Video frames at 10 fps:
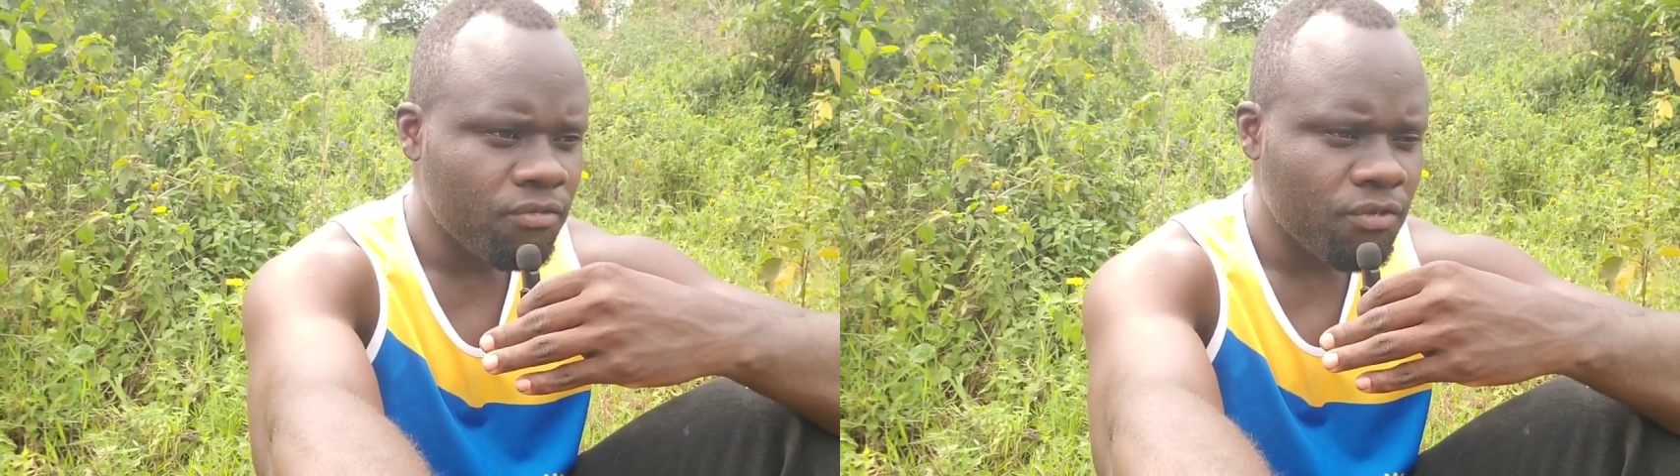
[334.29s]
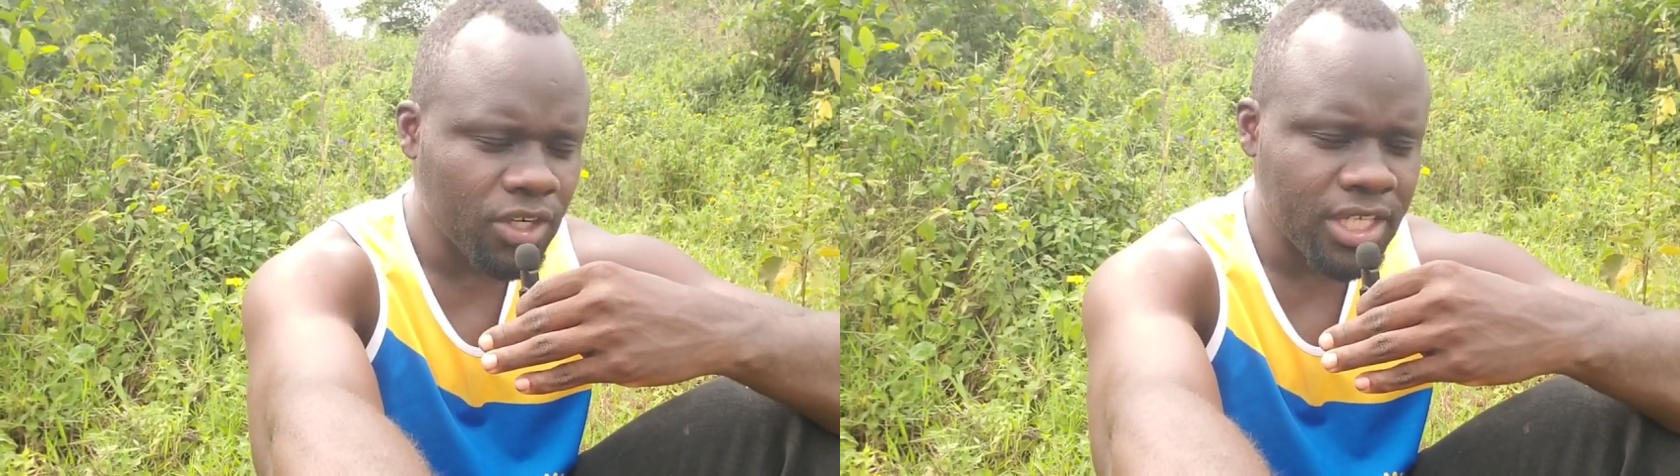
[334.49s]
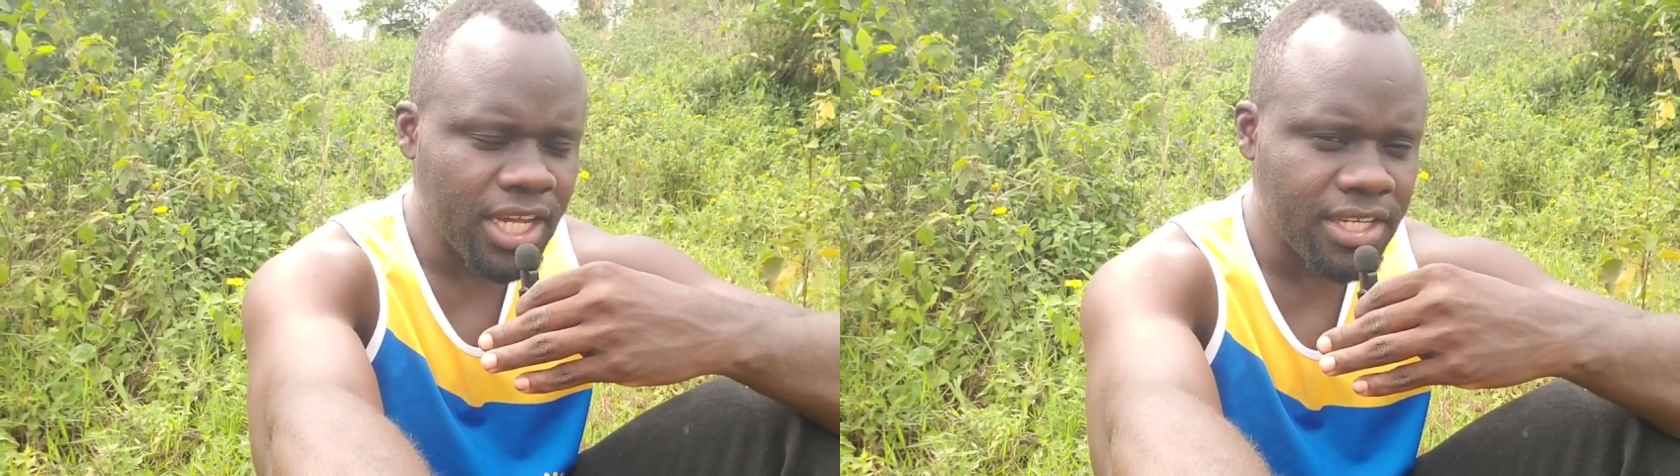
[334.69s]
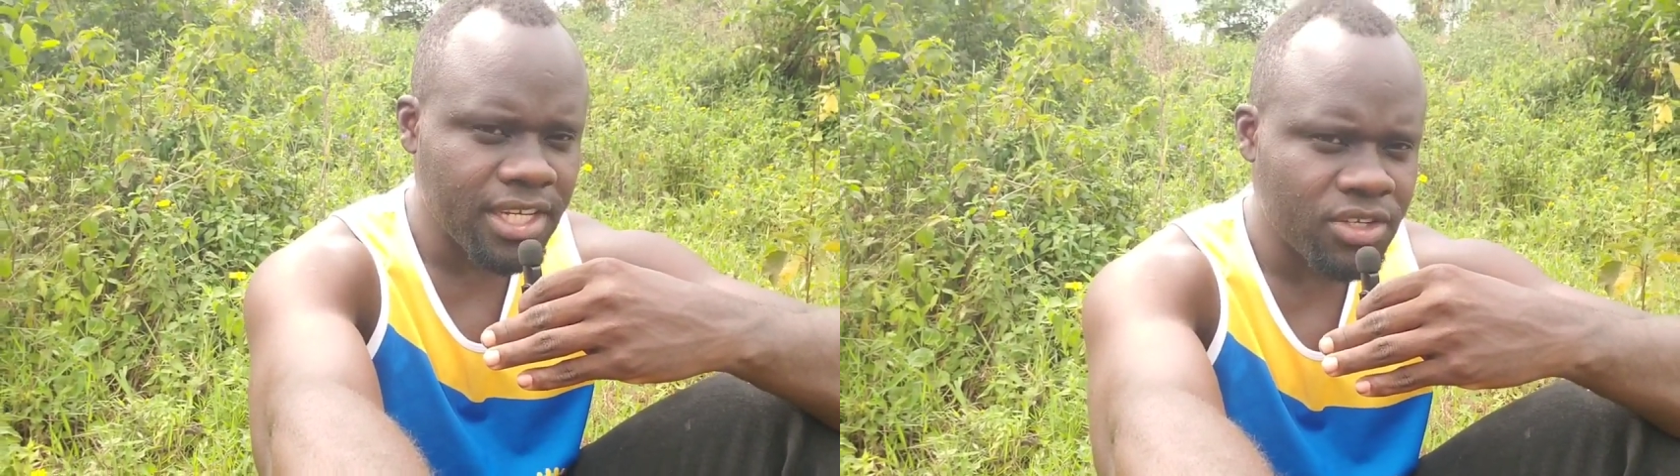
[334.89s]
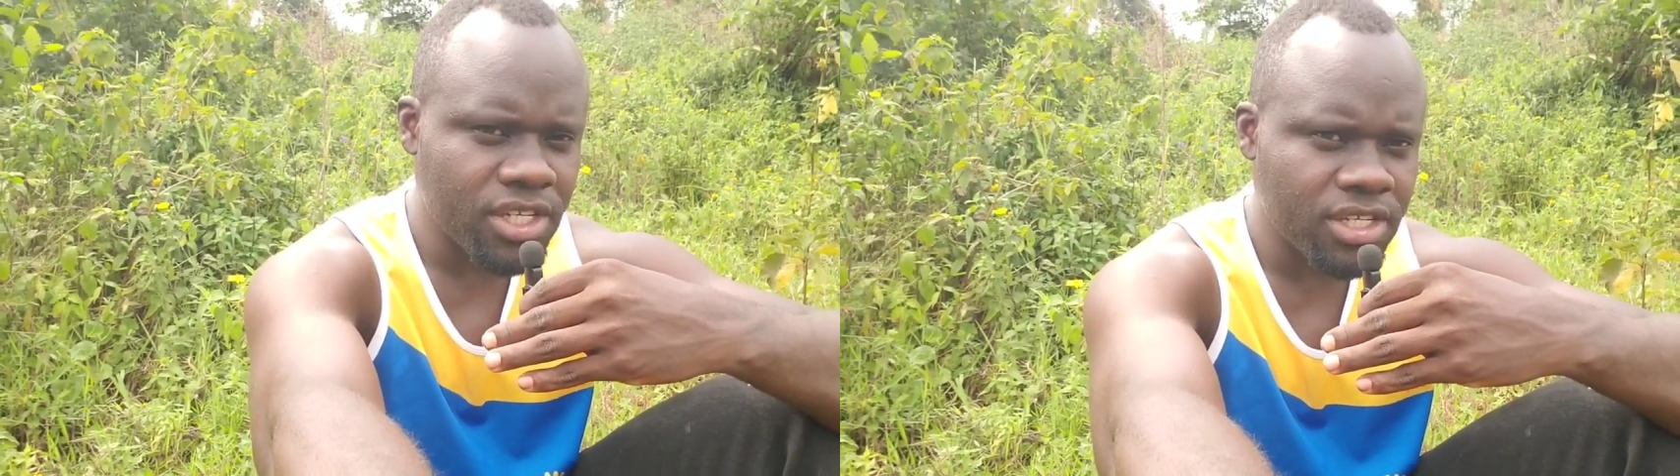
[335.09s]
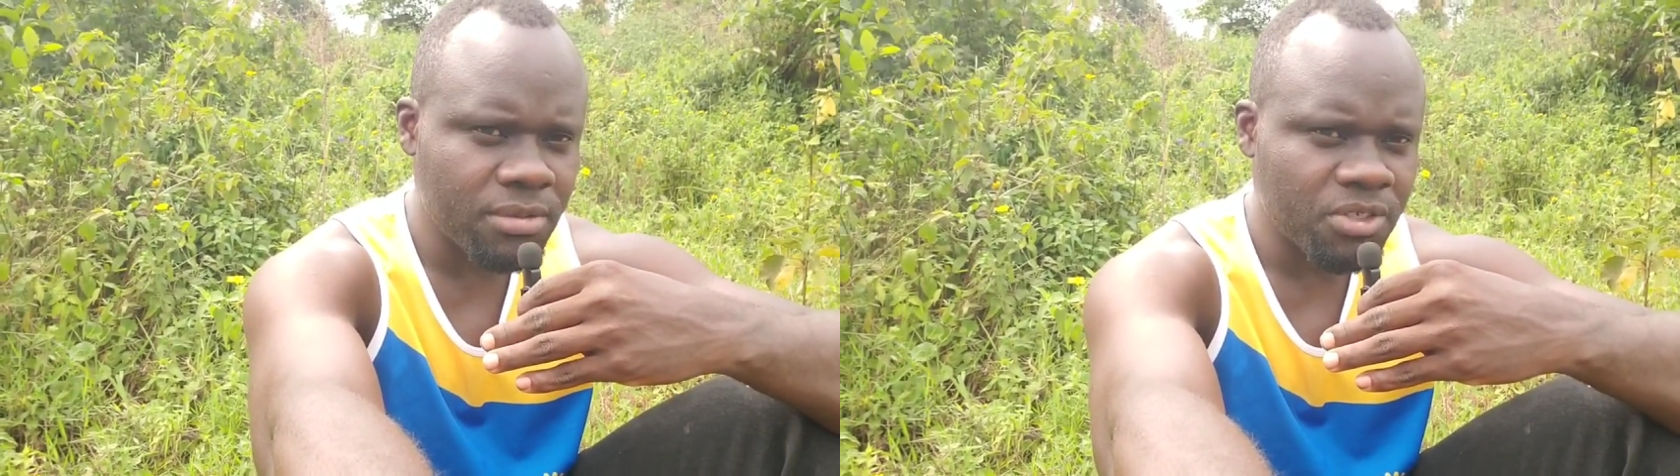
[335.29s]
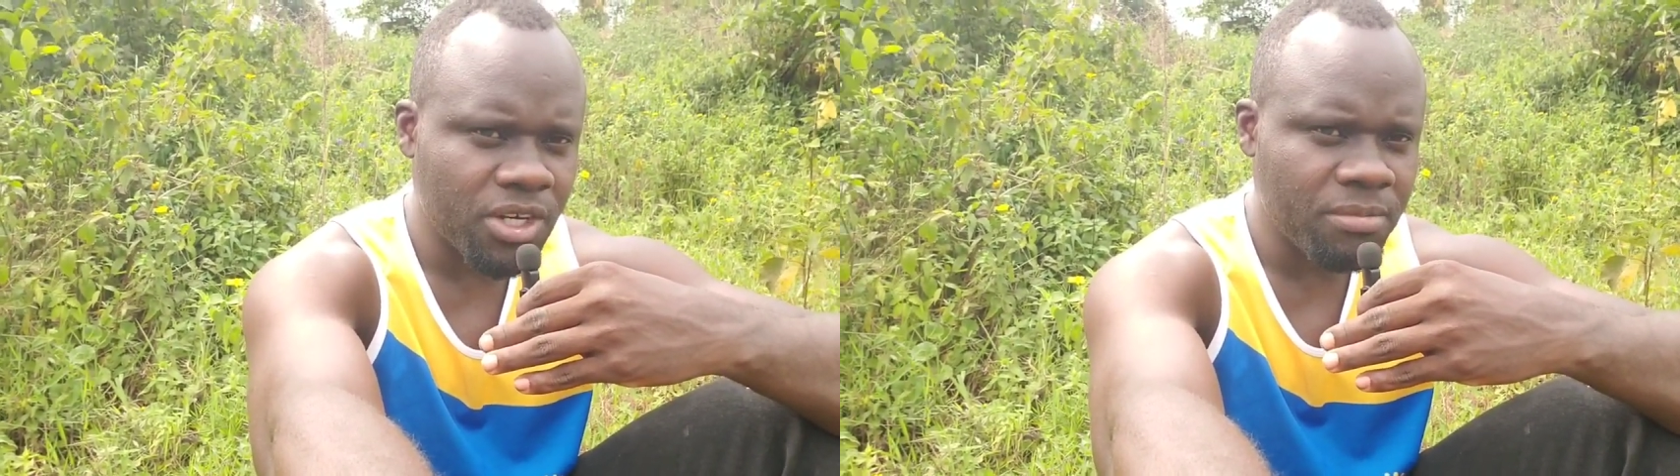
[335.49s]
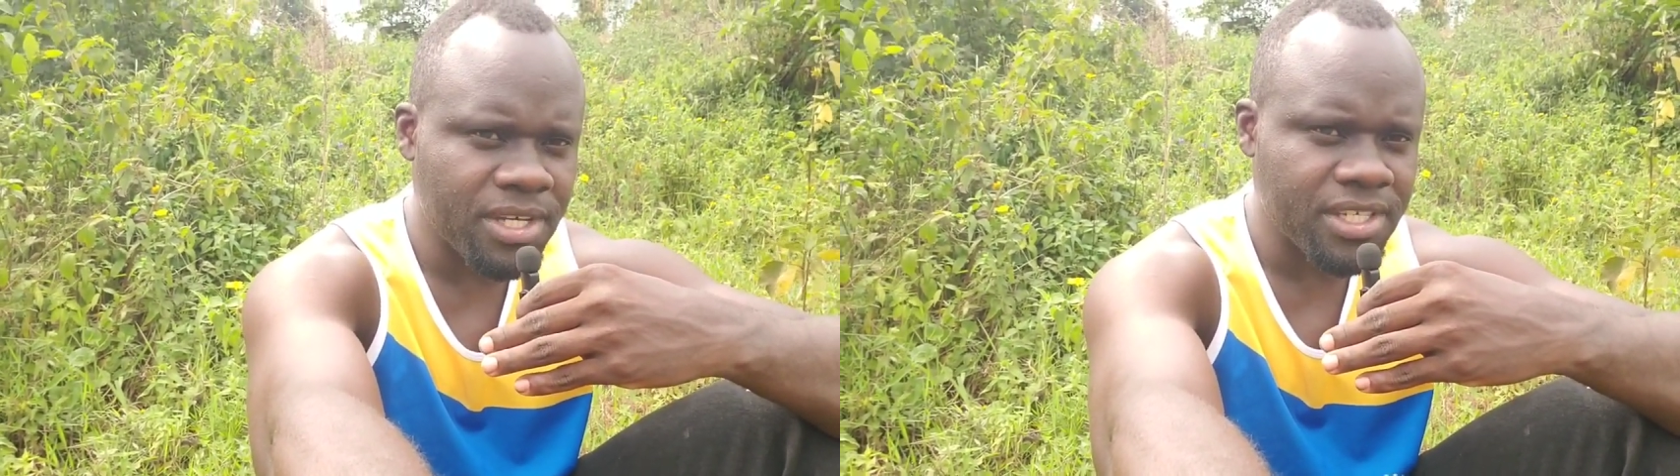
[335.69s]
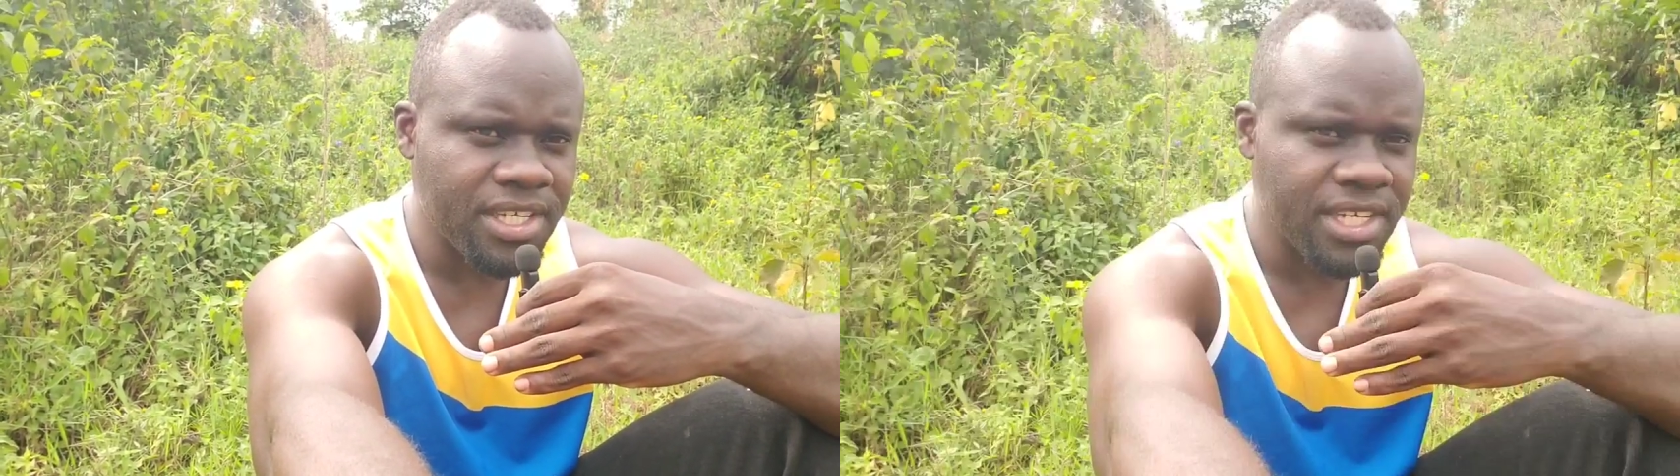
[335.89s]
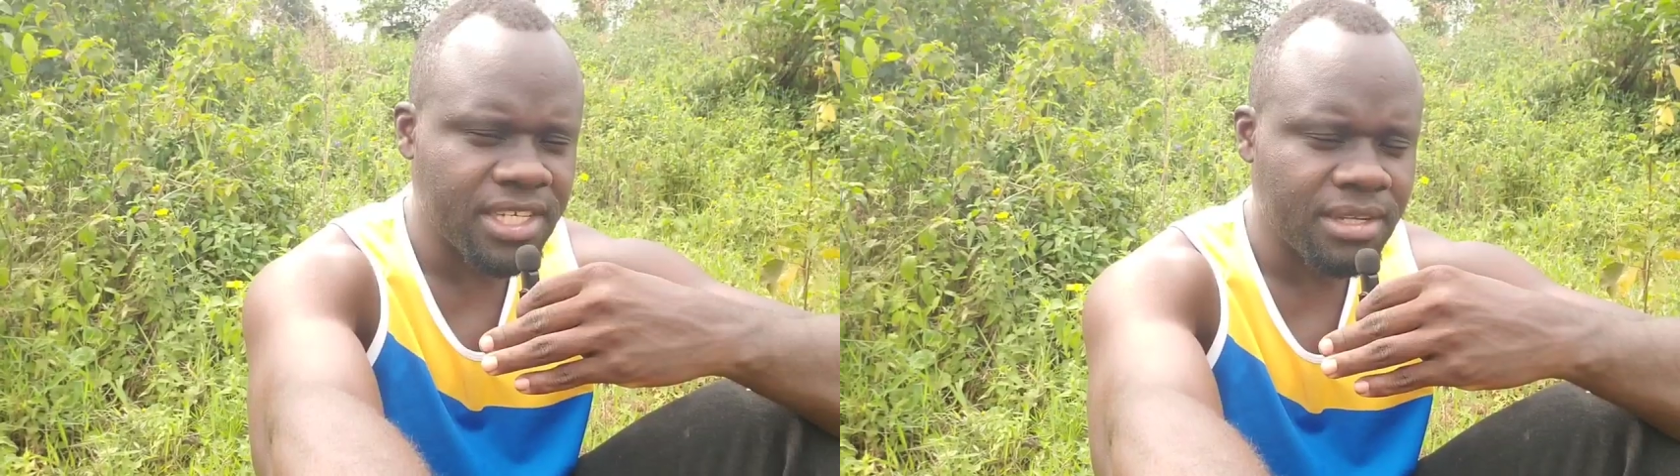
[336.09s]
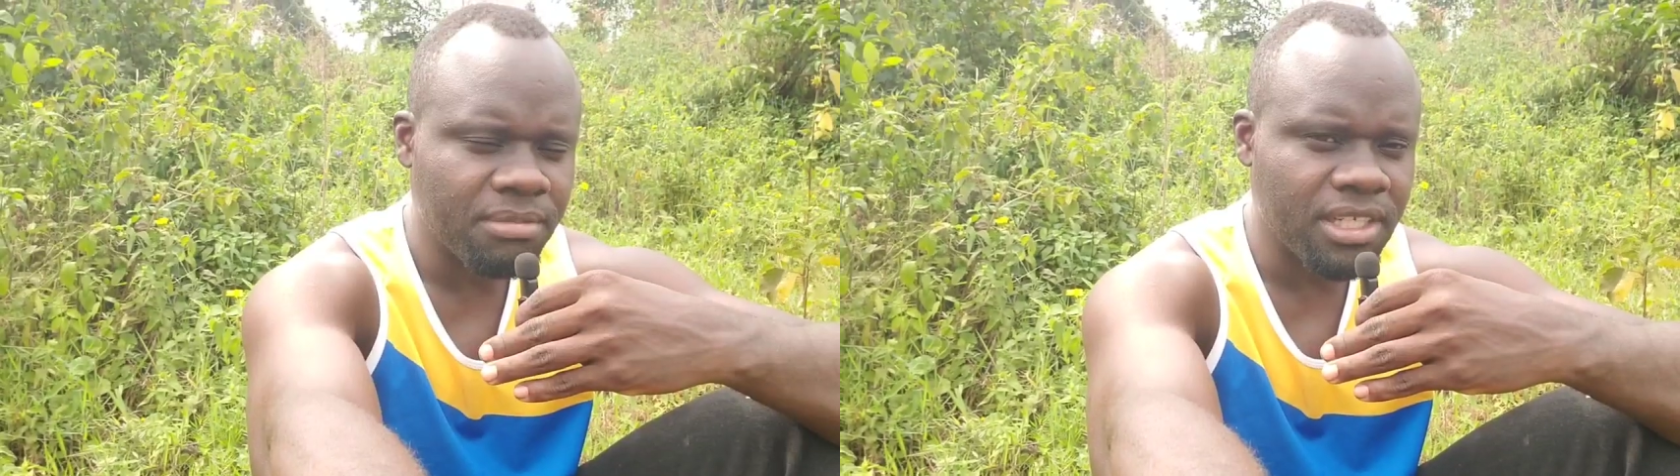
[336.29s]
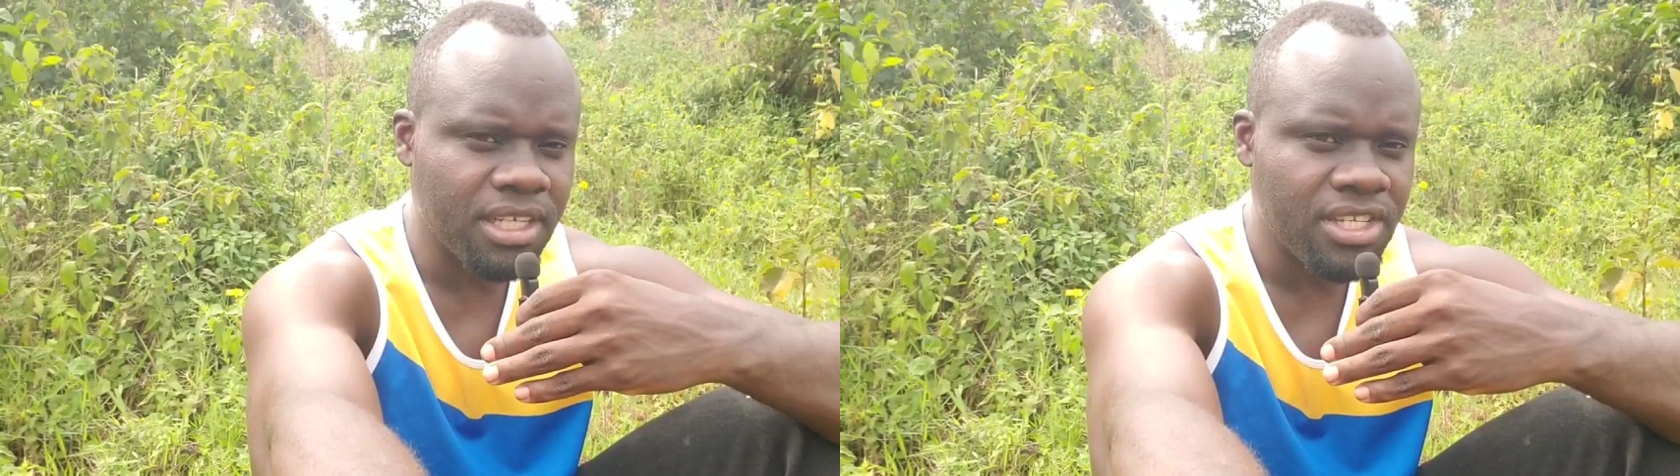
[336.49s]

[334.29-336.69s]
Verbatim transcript: 49,000 subscribers isn't something